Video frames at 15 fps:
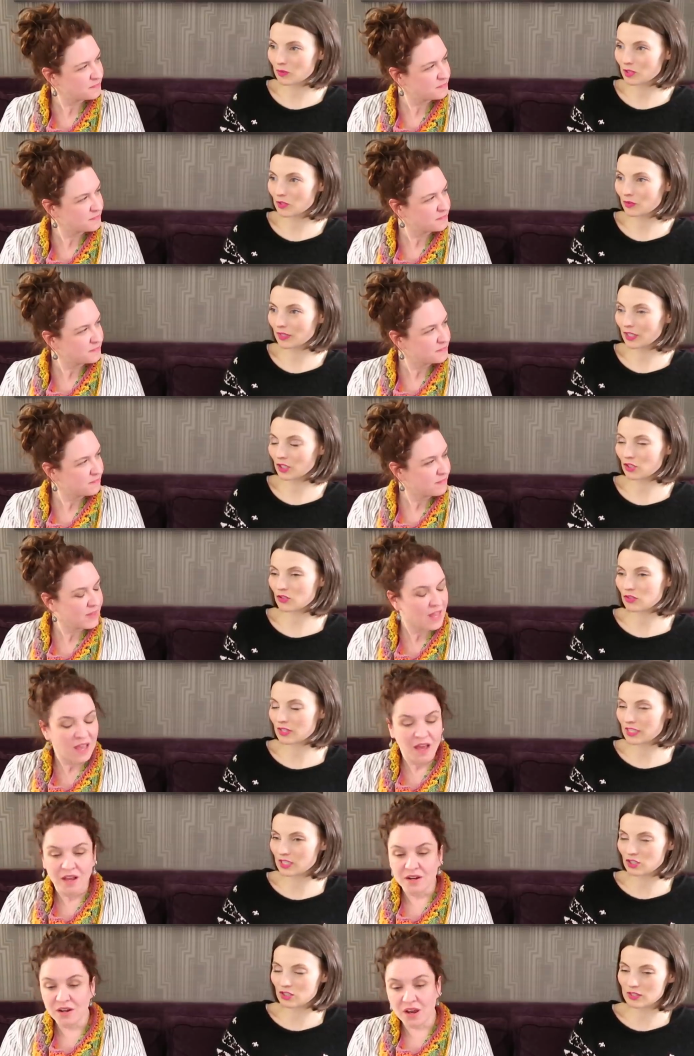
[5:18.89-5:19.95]
Speaker 1: who were doing it, or
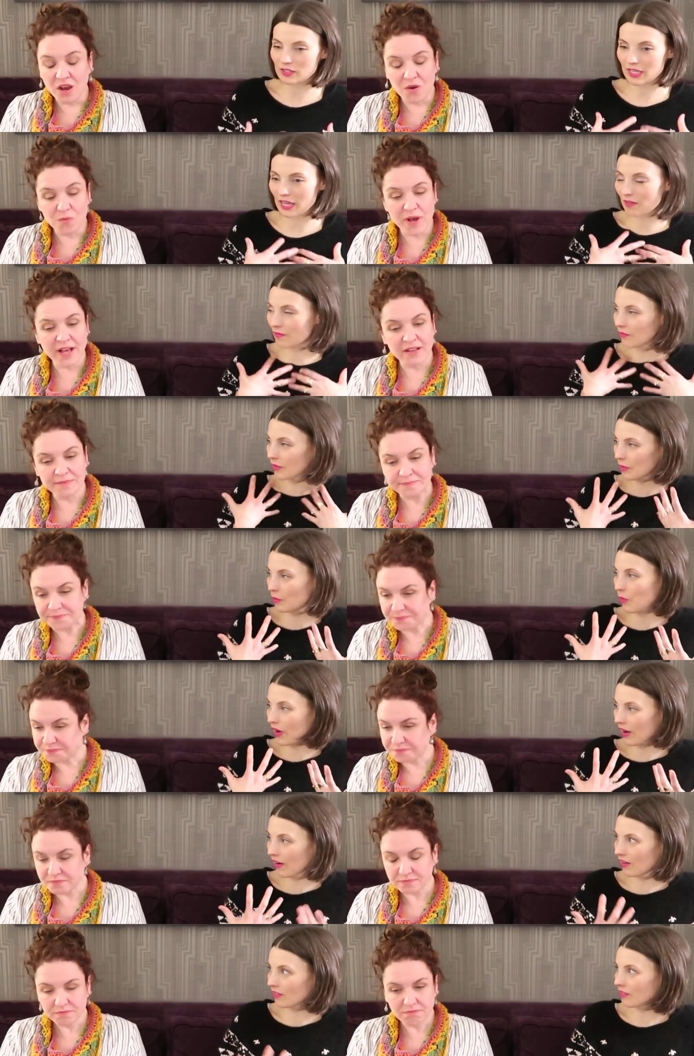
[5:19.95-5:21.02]
this just no, came well, from
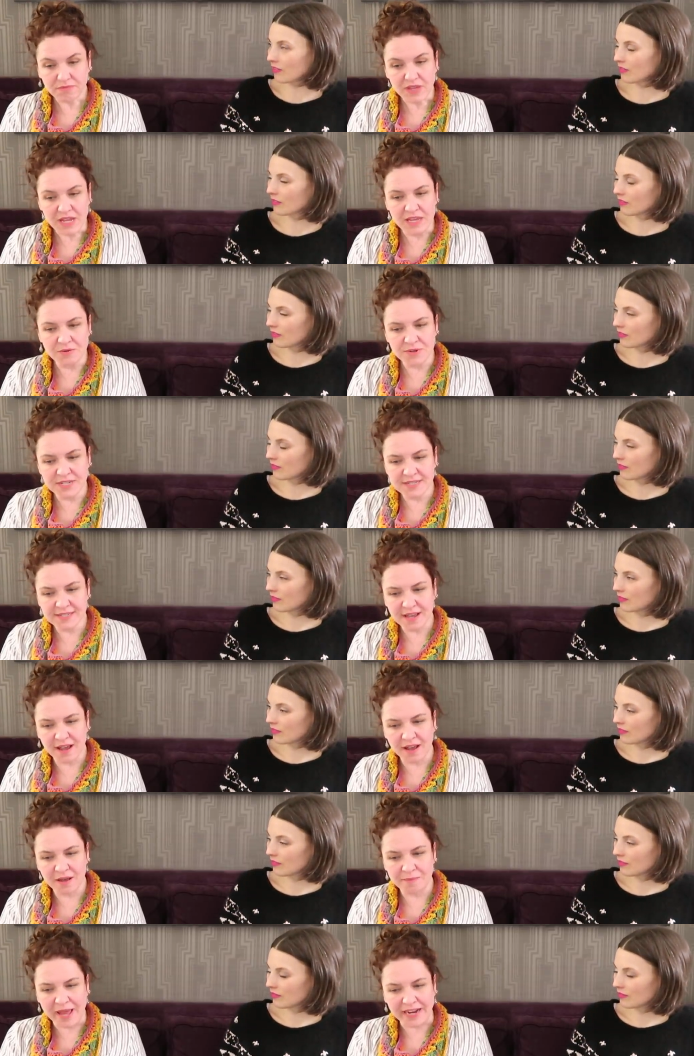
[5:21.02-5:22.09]
where?
Speaker 2: It was
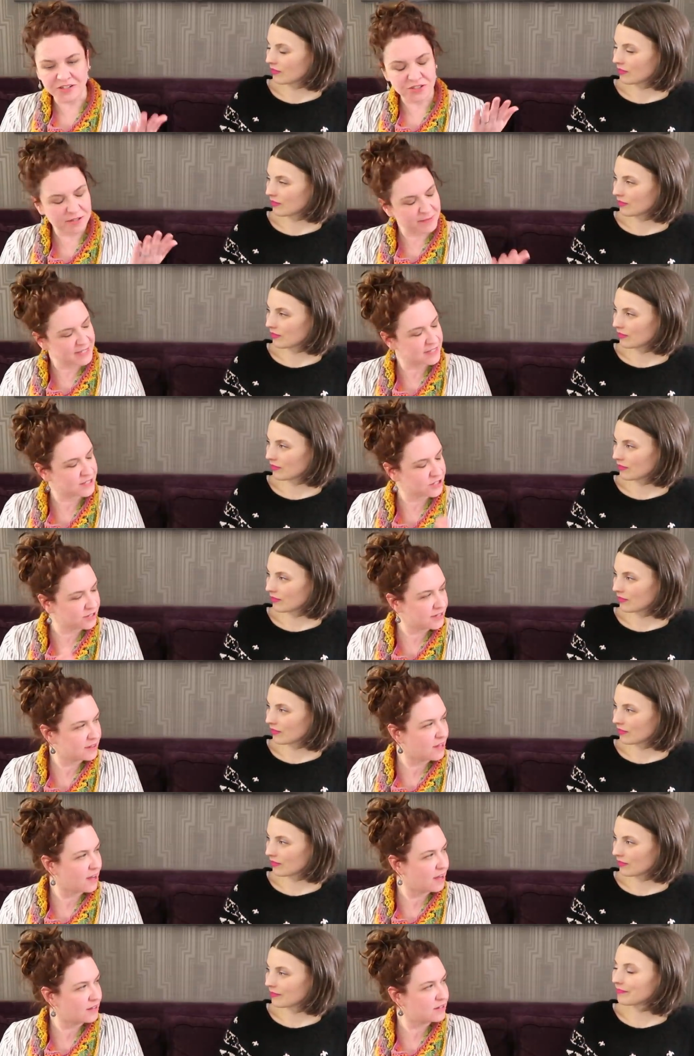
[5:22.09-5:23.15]
um, actually my
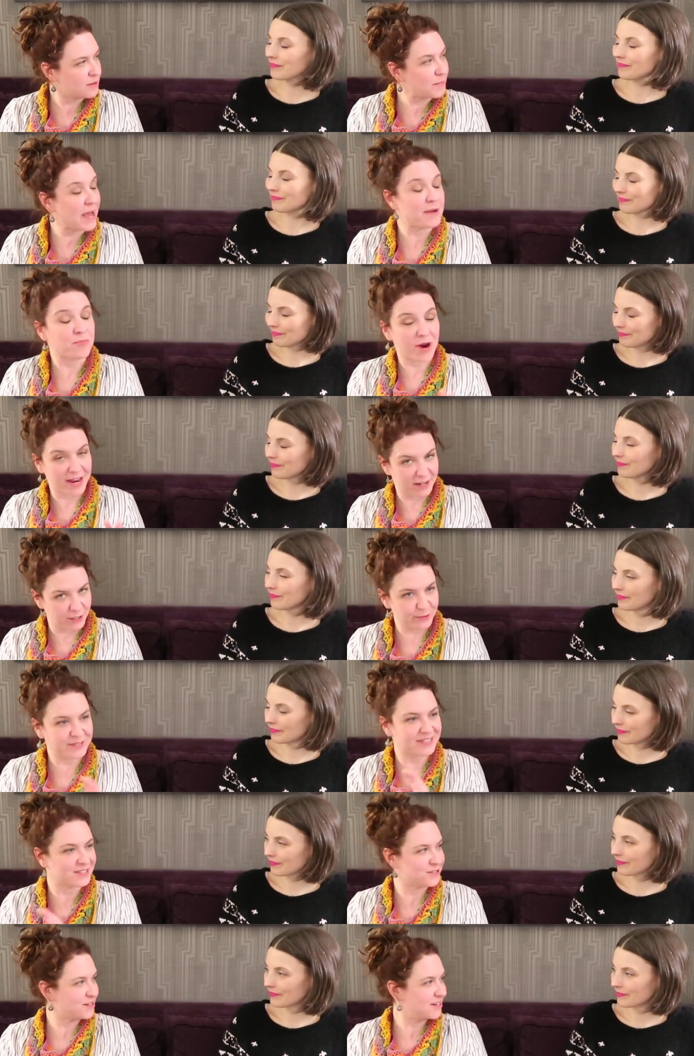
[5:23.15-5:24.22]
sister-in-law, mm-hmm. my brand new
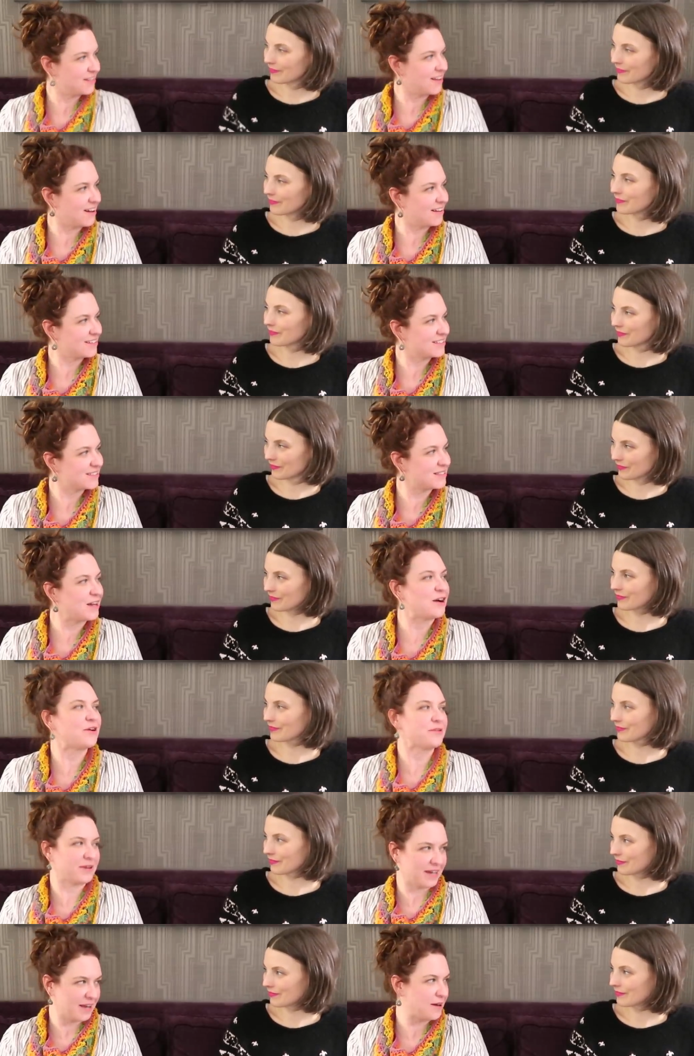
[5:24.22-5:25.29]
sister-in-law. Mm-hmm.
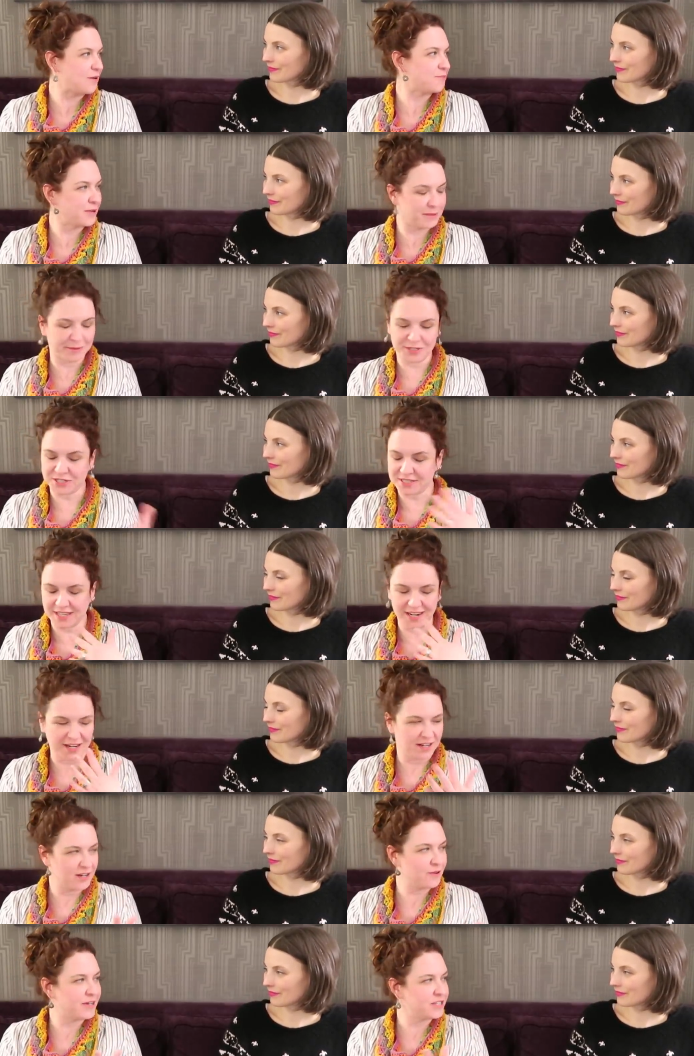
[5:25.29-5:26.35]
So you know, we were just
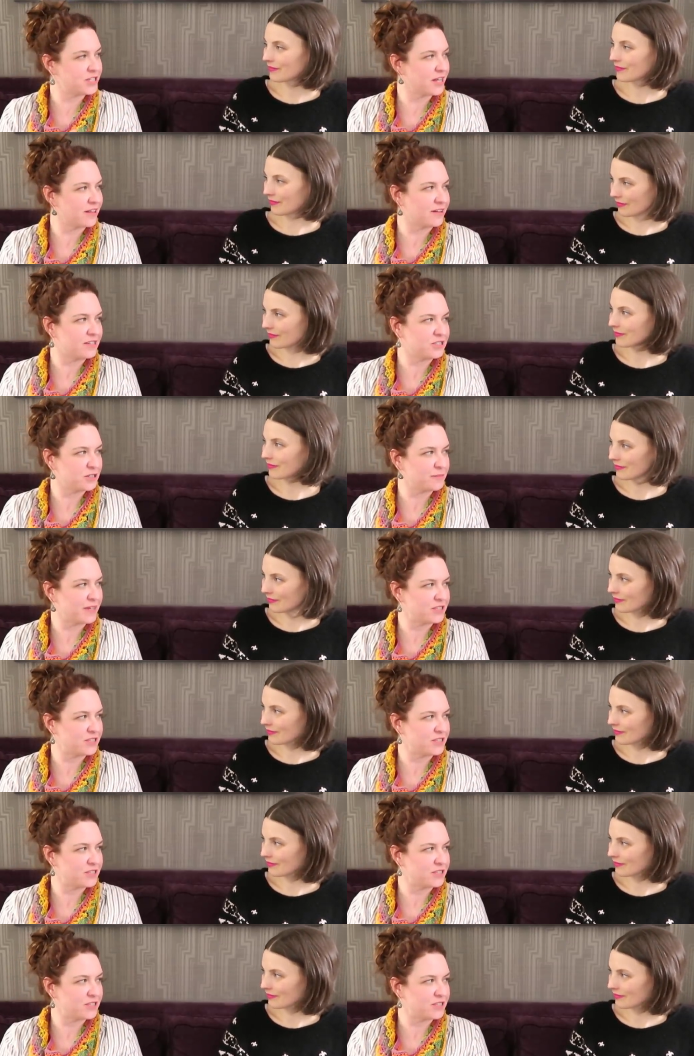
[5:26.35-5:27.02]
getting to know each other, and she